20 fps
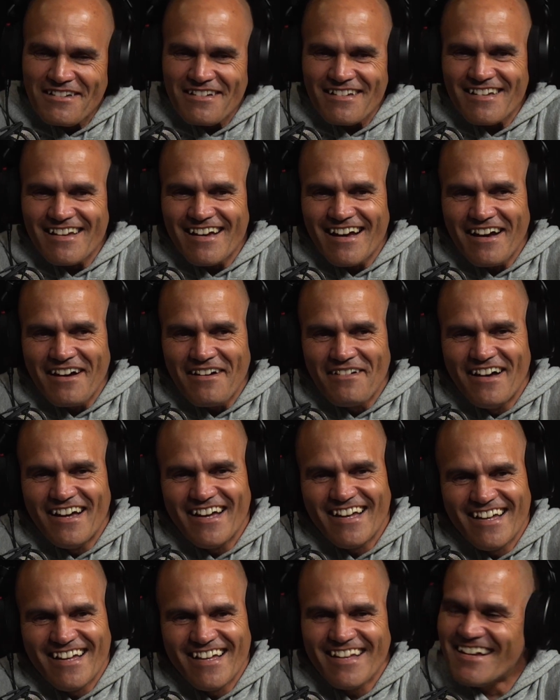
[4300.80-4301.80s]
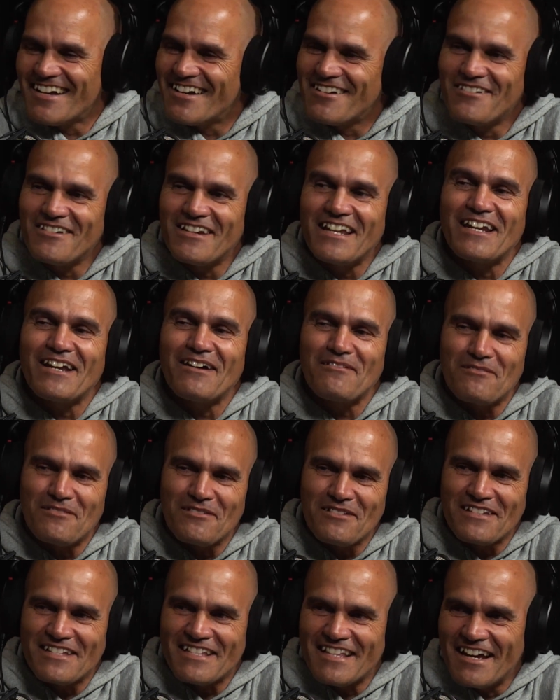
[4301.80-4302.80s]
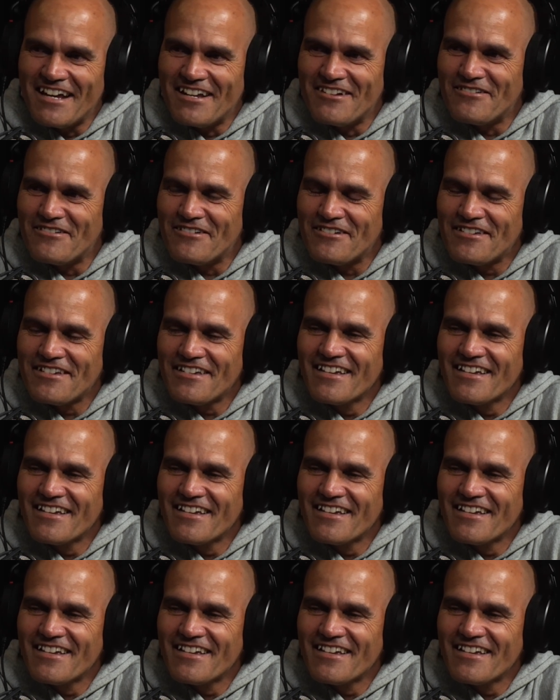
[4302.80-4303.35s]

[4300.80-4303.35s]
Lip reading: it could end up really dangerous.